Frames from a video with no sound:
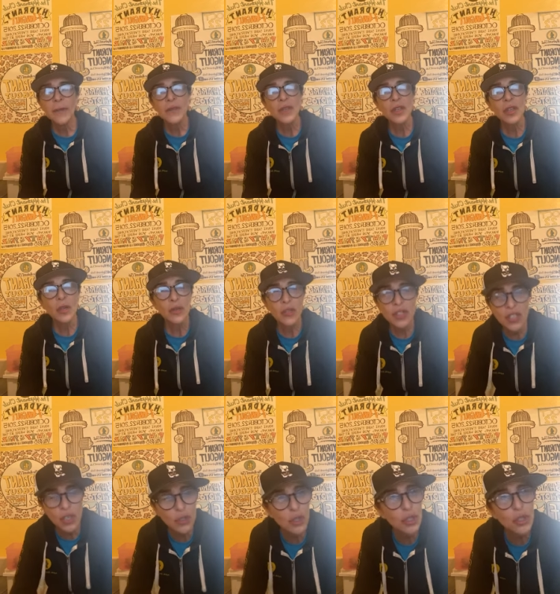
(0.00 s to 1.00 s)
You know, the
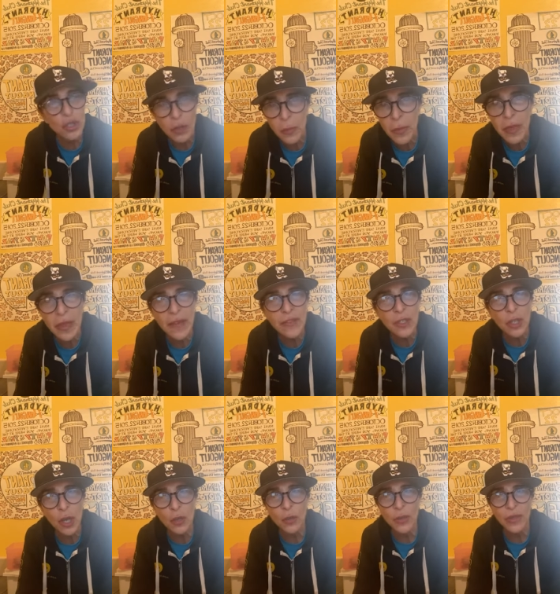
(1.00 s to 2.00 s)
children shouldn't be left
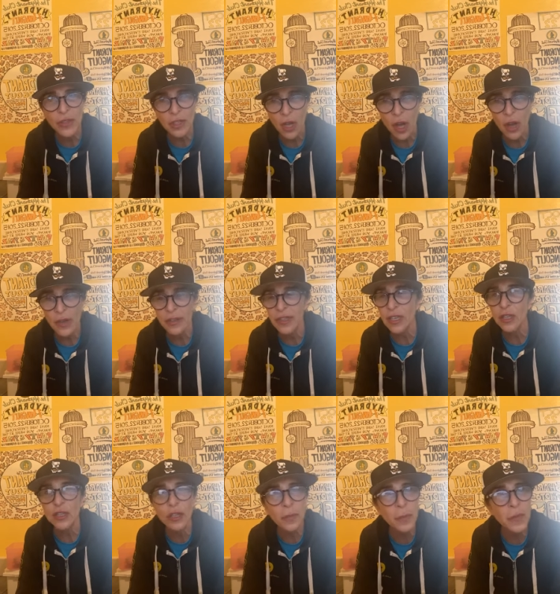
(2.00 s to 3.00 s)
alone with the dog and they
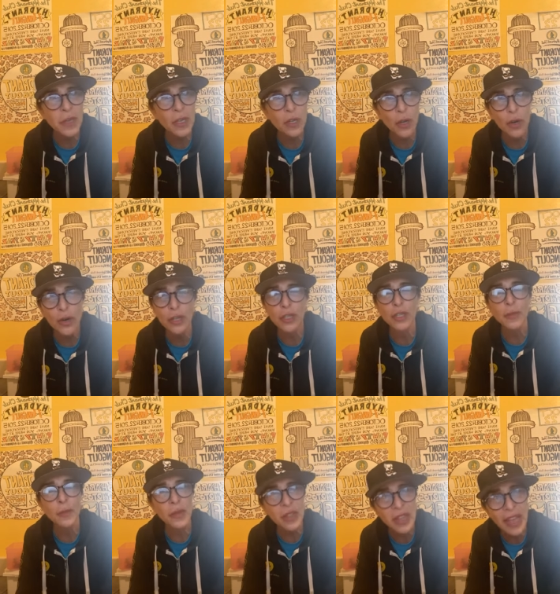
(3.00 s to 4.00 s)
shouldn't be encouraged to
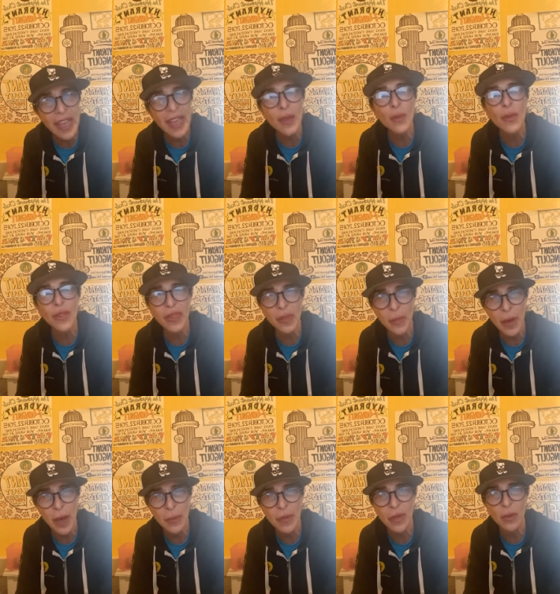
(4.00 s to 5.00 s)
play with the
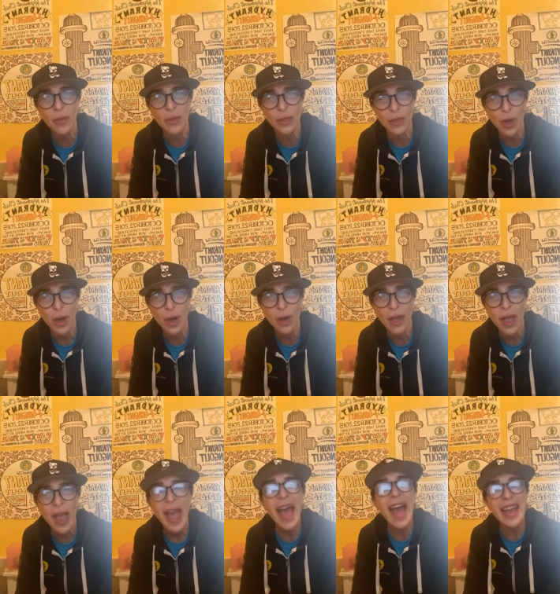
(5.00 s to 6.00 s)
puppy or the dog
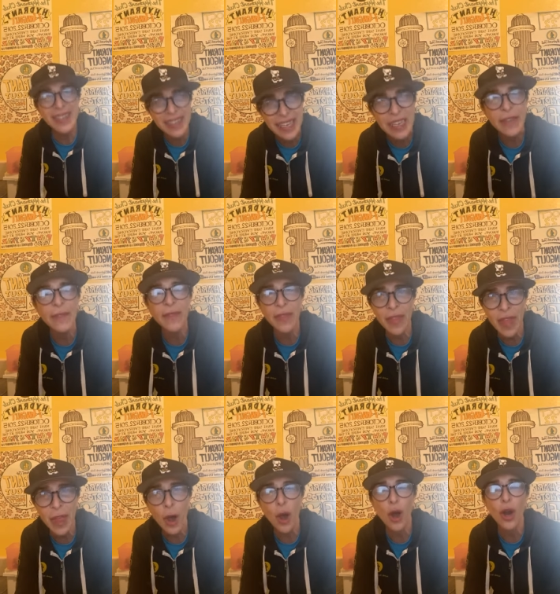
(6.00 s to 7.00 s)
as if
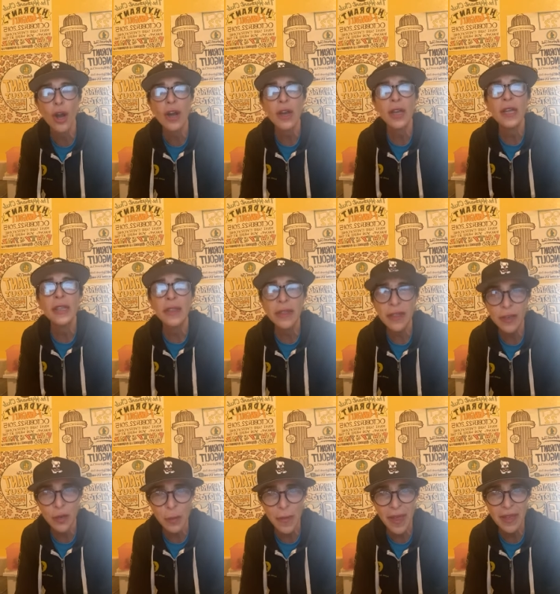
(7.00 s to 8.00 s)
they are
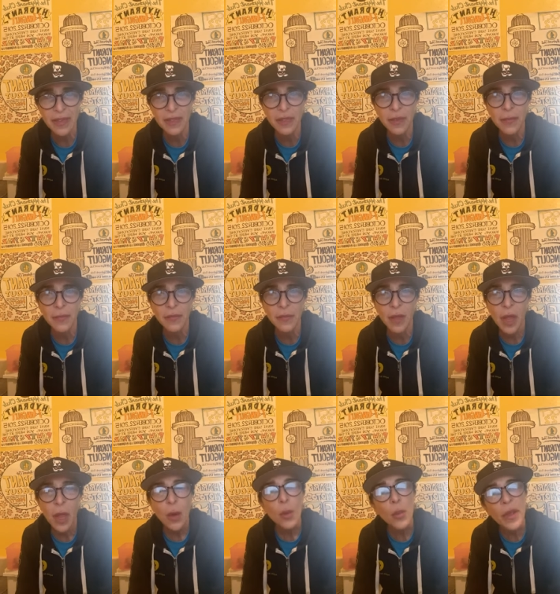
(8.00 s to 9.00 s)
litter mates.
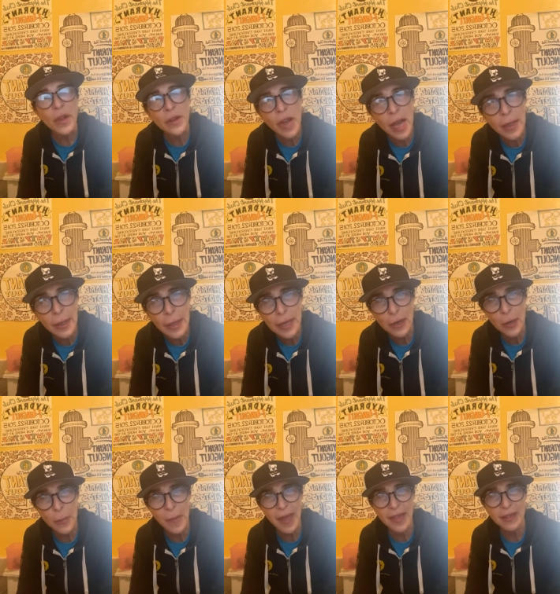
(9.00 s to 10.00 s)
We are not
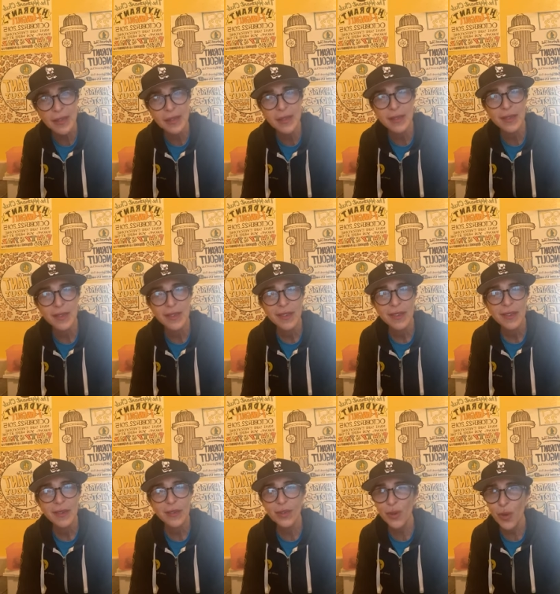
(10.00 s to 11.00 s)
litter mates
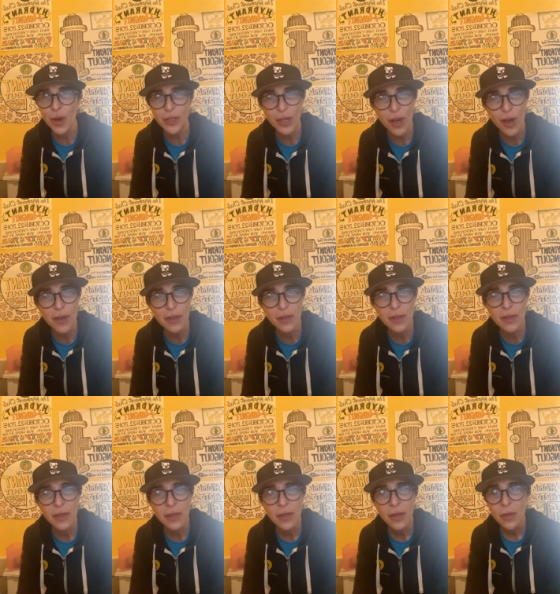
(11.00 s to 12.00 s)
to our dogs.